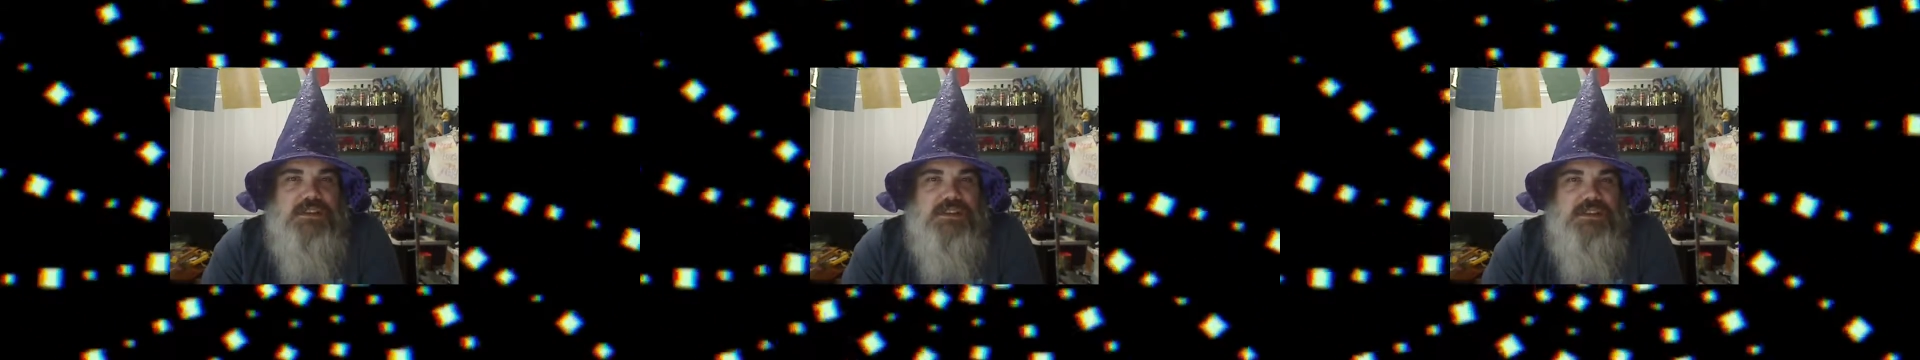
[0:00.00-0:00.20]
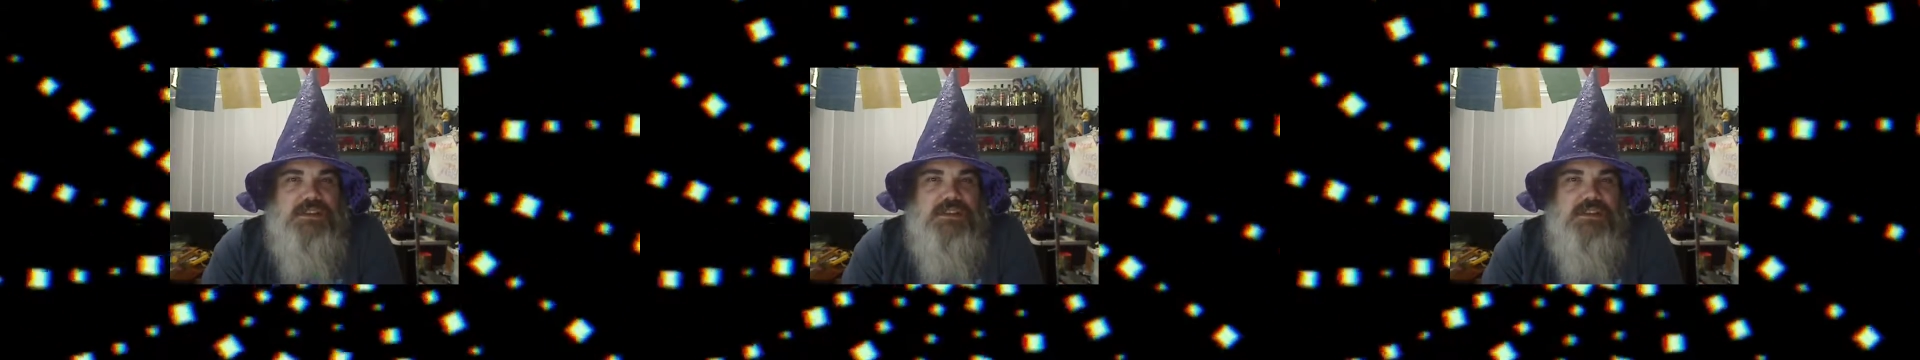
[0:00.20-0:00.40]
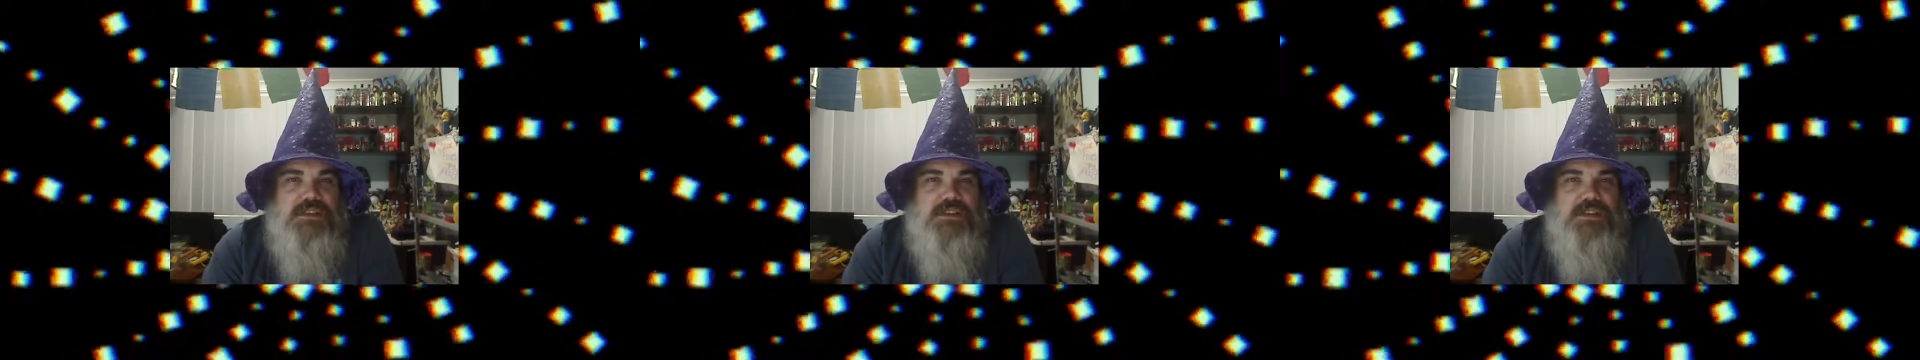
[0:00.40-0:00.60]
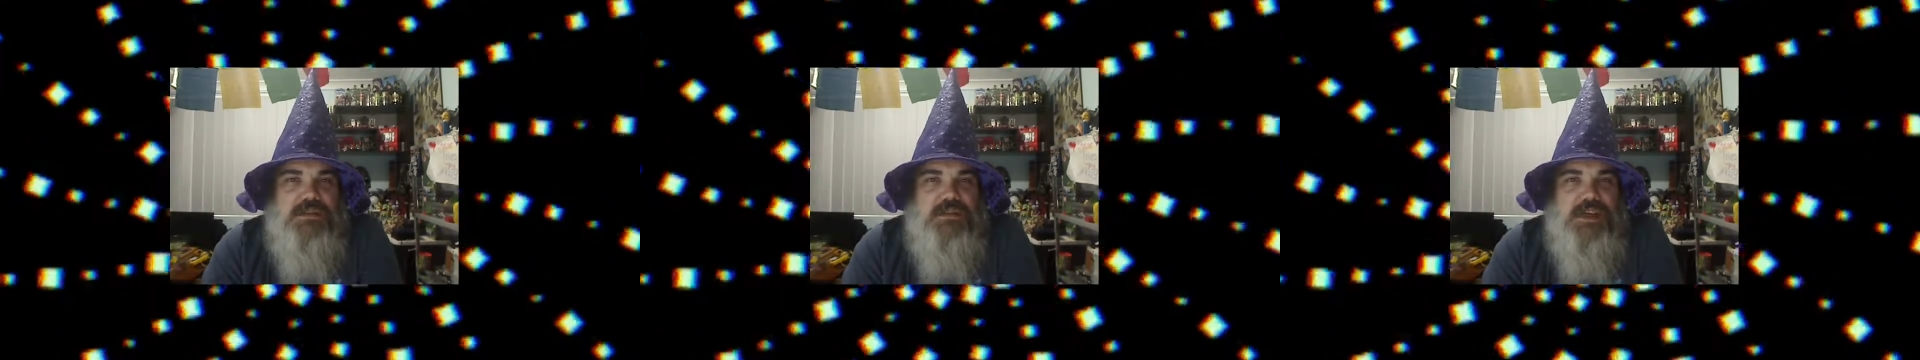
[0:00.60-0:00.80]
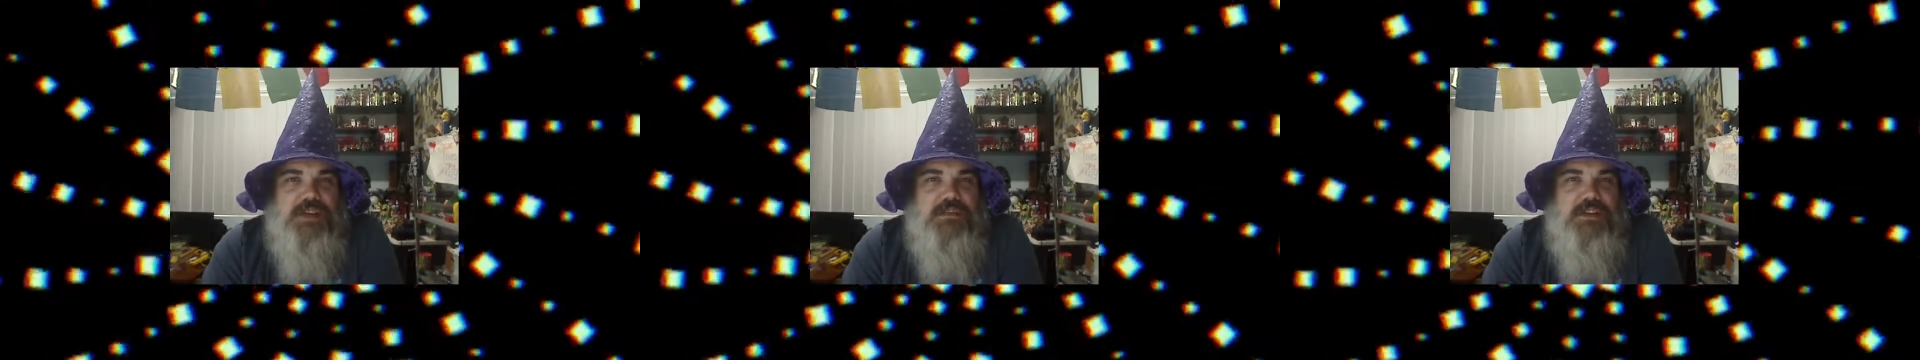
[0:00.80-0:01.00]
just didn't
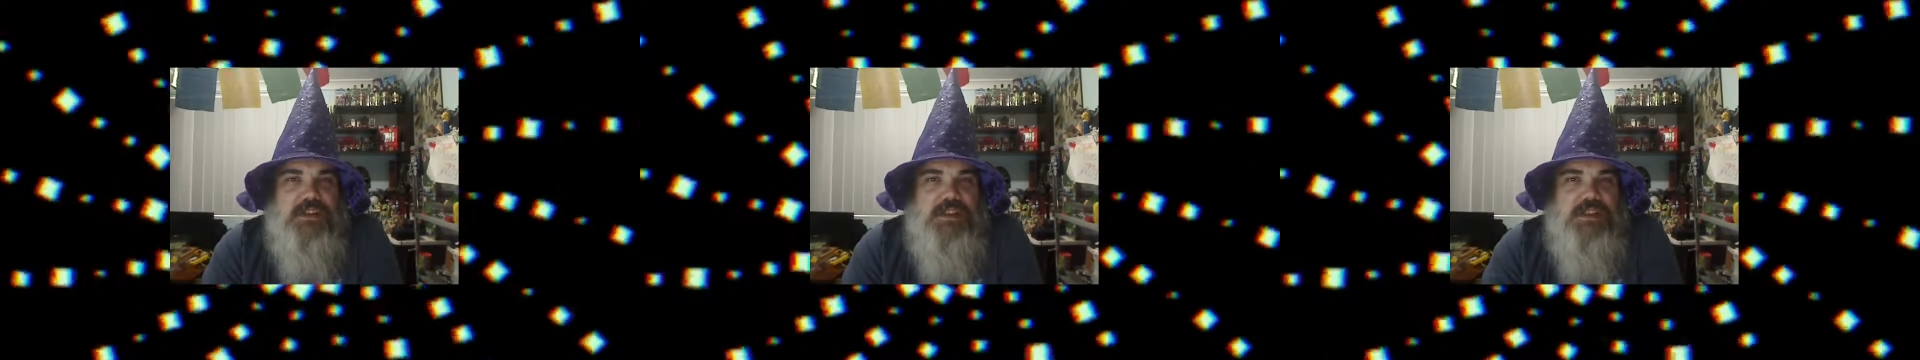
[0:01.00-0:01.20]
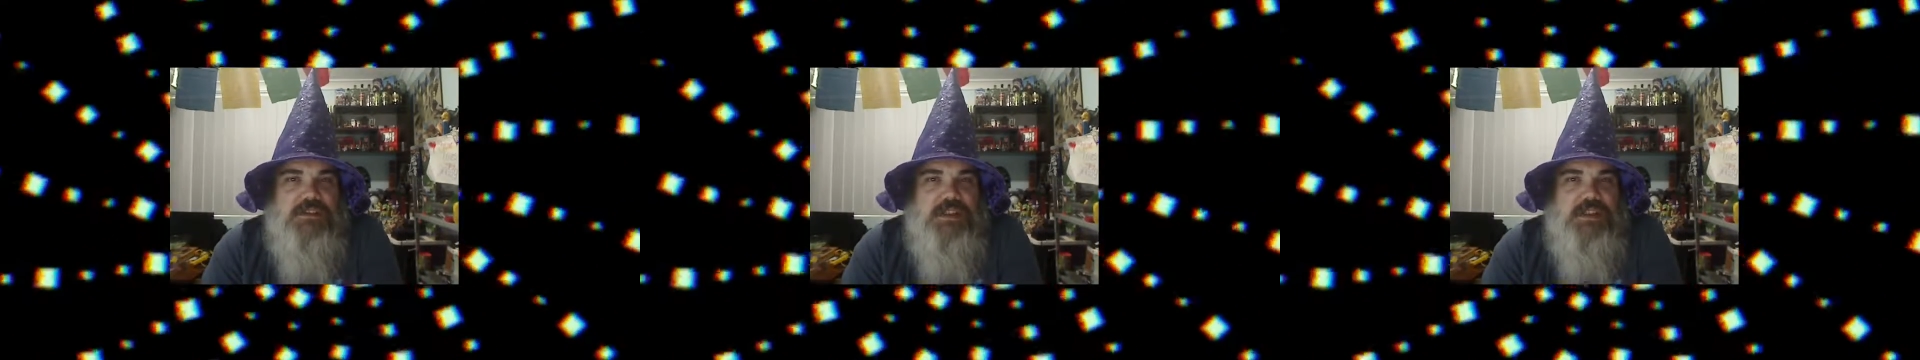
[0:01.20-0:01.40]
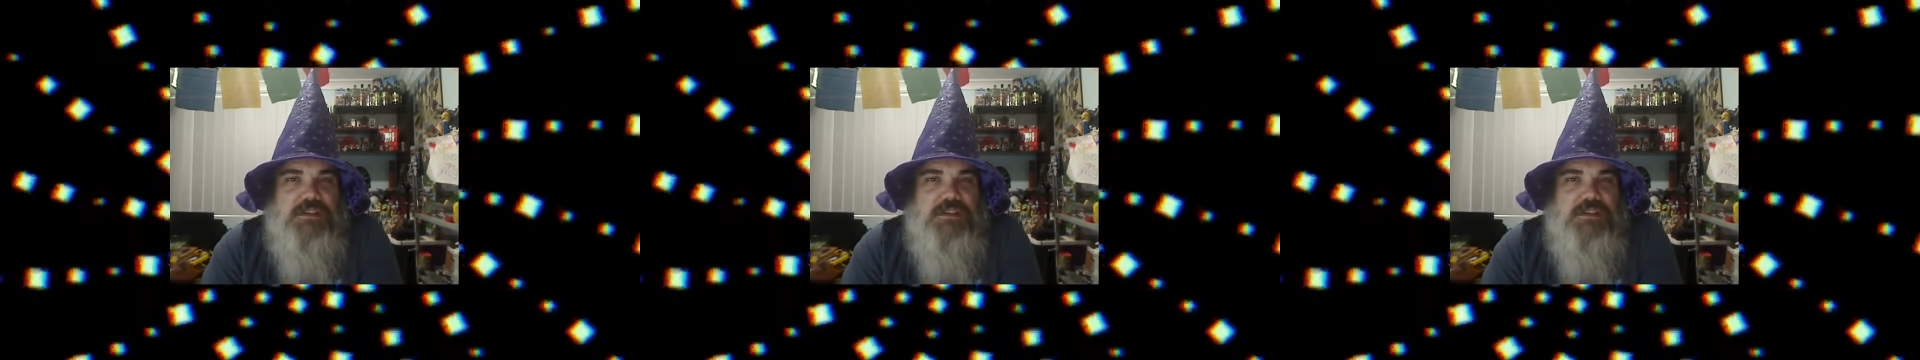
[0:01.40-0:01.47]
seem to have any